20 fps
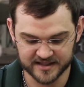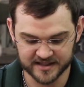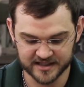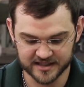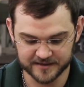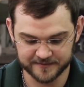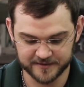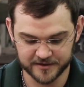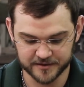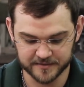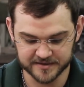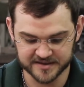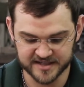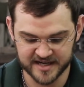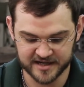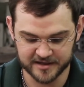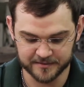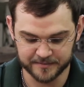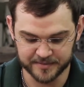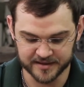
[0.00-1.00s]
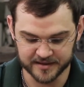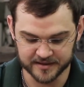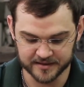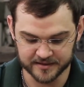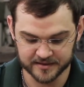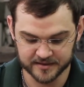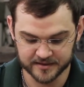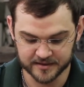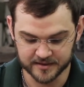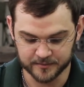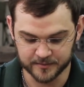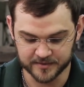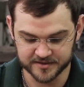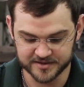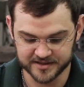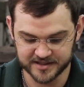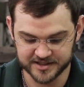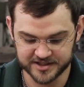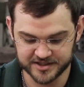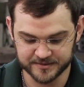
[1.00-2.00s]
the end of your retainer pin.
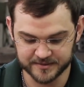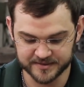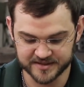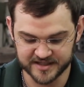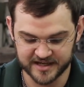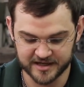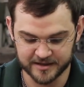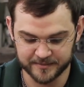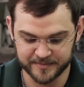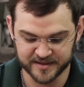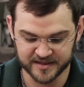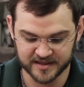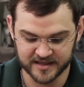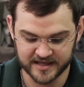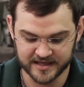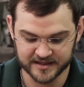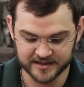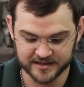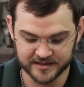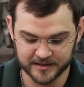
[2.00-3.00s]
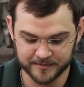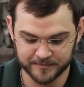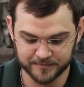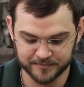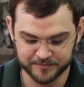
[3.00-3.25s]
Once you get your retainer pin lined up,